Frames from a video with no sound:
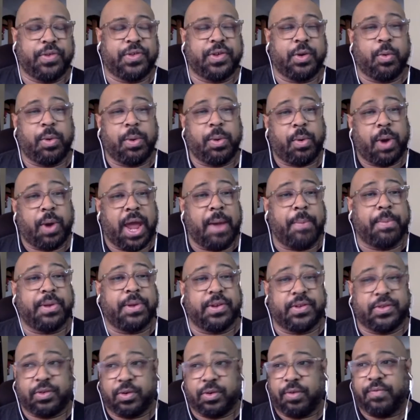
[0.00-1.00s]
So we were able
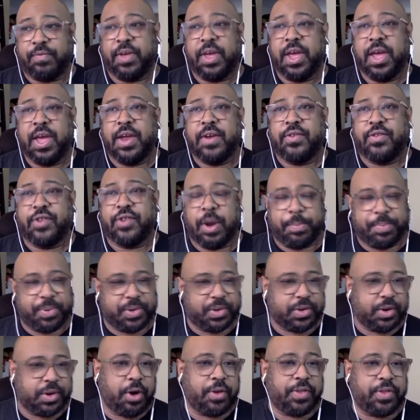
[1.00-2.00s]
to sort of
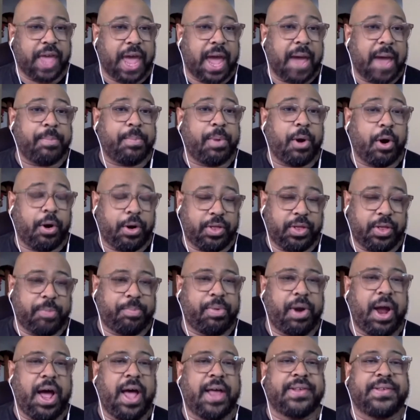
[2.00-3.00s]
jumpstart that part of the
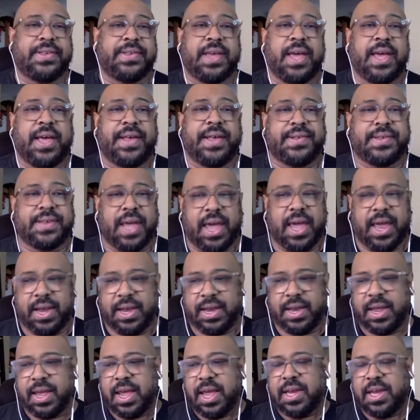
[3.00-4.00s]
process
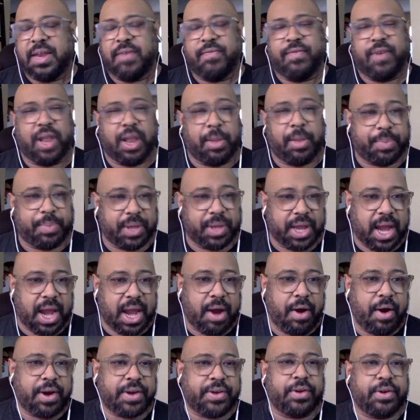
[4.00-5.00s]
and develop the
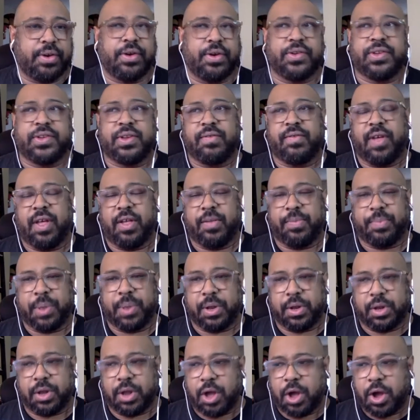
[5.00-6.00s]
characters, develop the
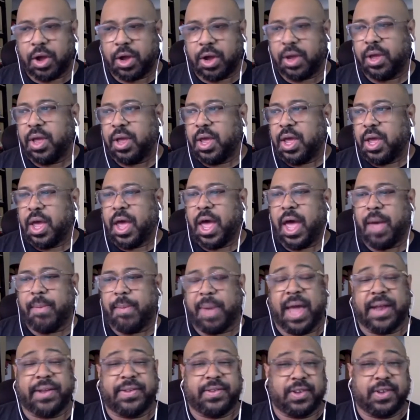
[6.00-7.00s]
look.
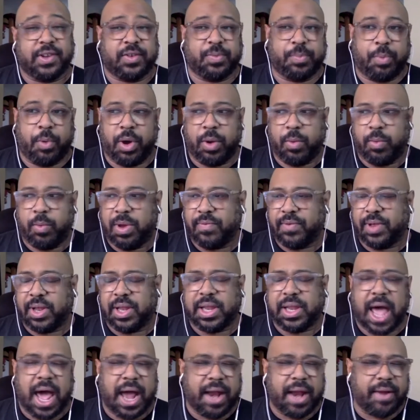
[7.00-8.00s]
Um, at Six Point, we have a
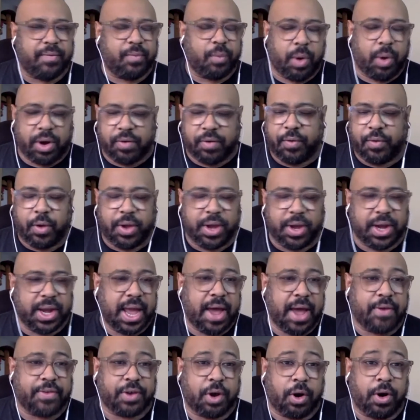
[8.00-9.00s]
lot of wonderful
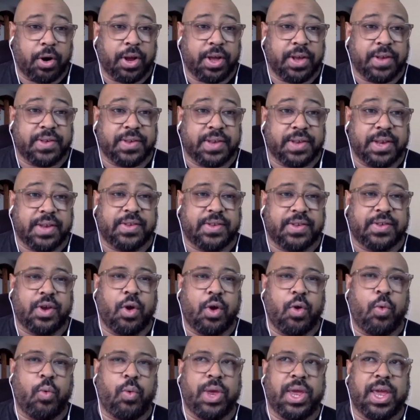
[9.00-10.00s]
in-house artists, and
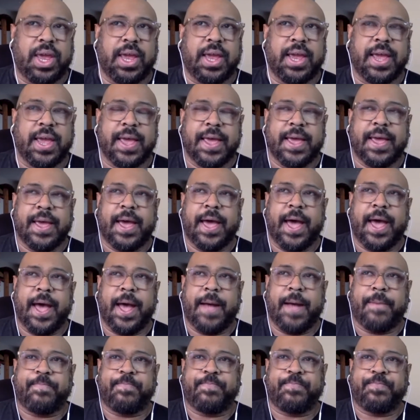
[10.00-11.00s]
so we
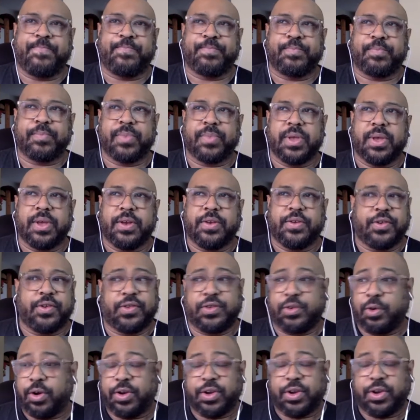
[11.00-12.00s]
um,
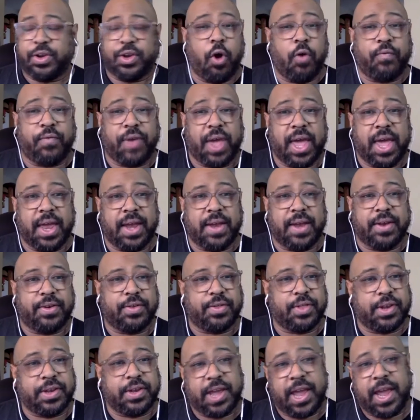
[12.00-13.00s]
just sort of dove in
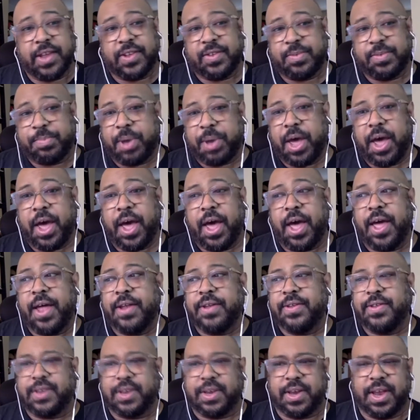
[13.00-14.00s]
to the taste
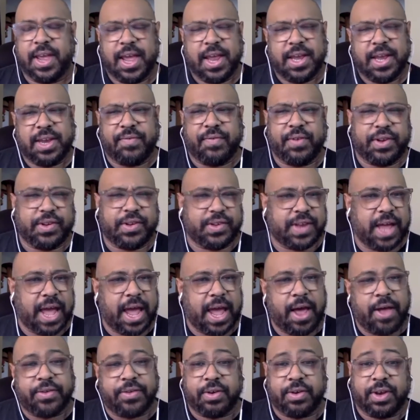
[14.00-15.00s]
buds and different
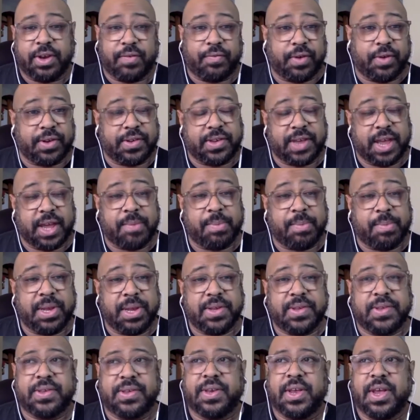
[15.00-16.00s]
styles and different
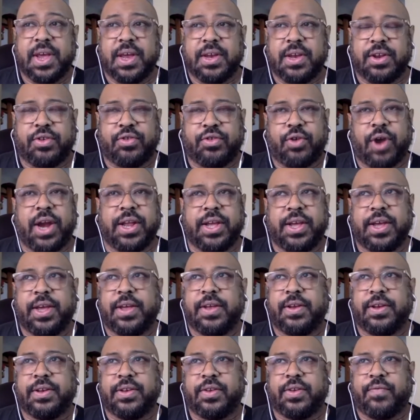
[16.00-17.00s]
segments to try
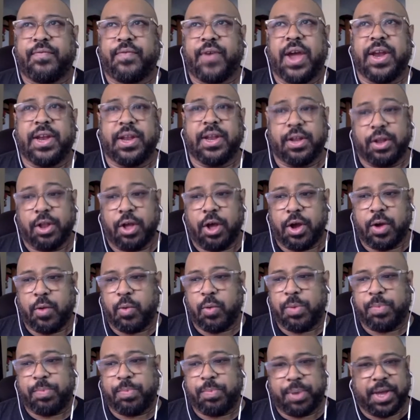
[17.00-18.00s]
to, to find a look.
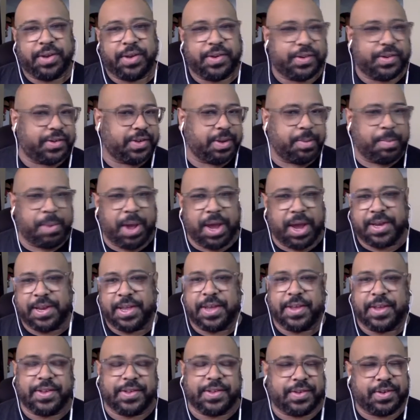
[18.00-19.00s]
We pitched some
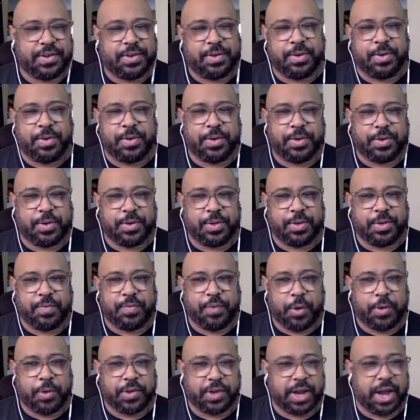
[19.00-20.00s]
ideas to, to the
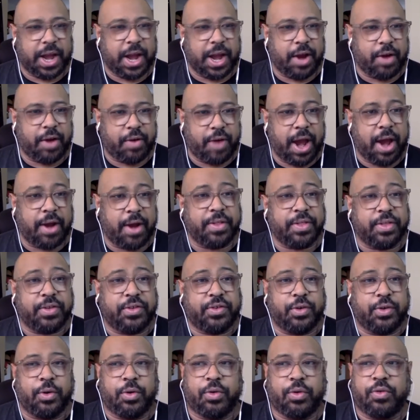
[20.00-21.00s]
folks at Higher Ground and the
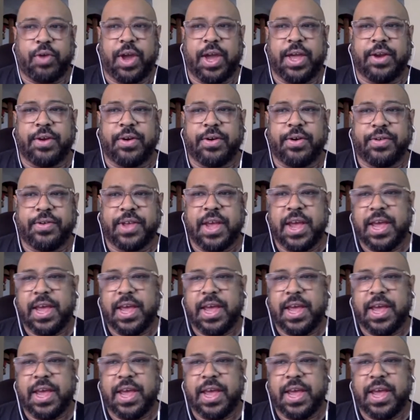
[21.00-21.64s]
show creators.